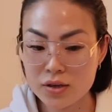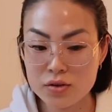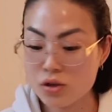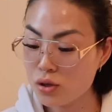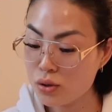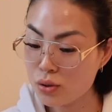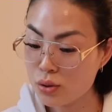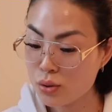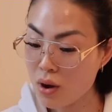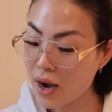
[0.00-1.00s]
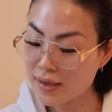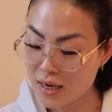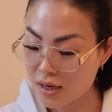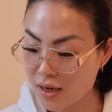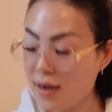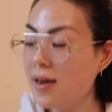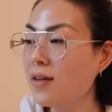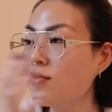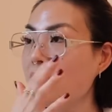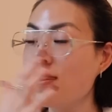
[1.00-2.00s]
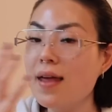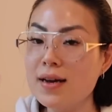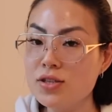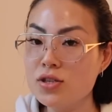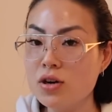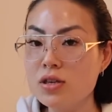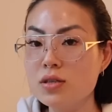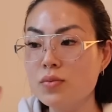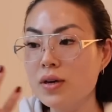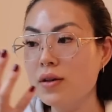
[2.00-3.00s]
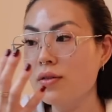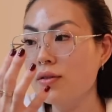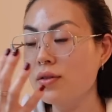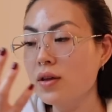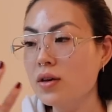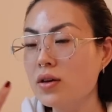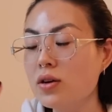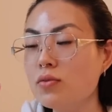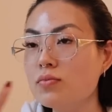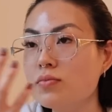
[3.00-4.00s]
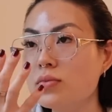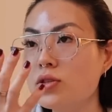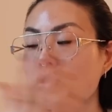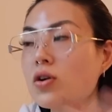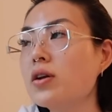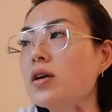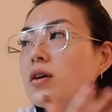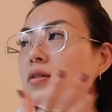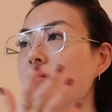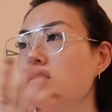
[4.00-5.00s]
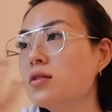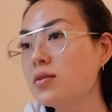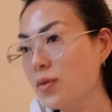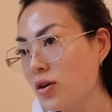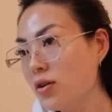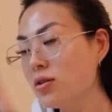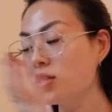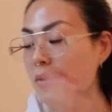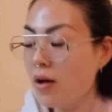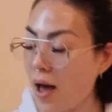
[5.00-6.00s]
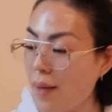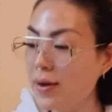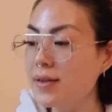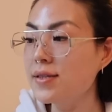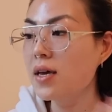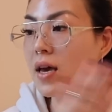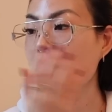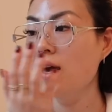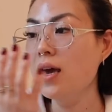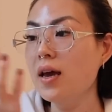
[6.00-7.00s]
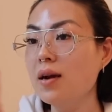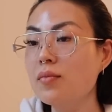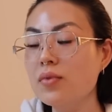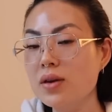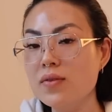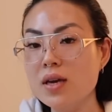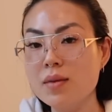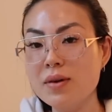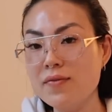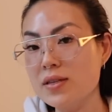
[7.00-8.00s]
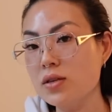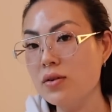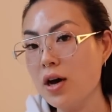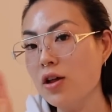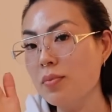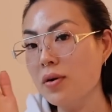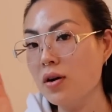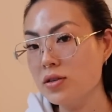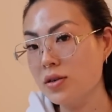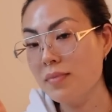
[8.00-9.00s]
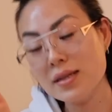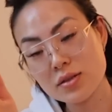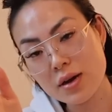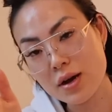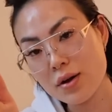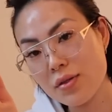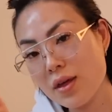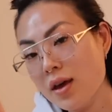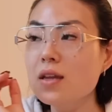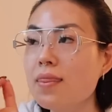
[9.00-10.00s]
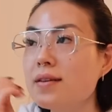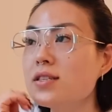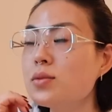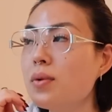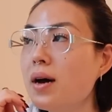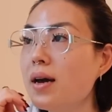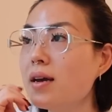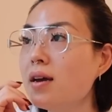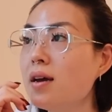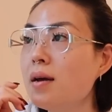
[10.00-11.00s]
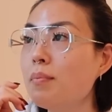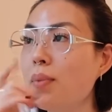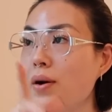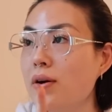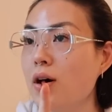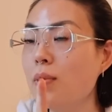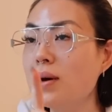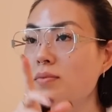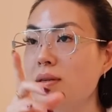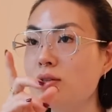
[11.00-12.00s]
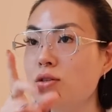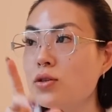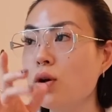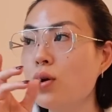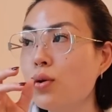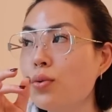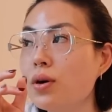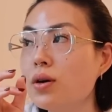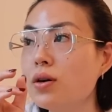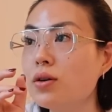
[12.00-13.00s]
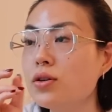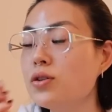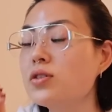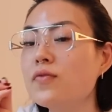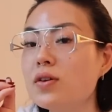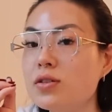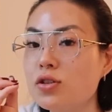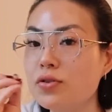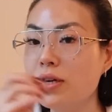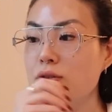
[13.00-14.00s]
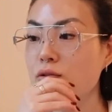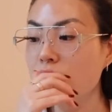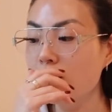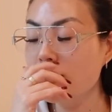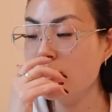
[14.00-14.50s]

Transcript: new identity. And I feel like that starts with, you know, starting small habits. And I'm weaving in my physical health, but also mental health. This is why BetterHelp has been so useful and such a great tool for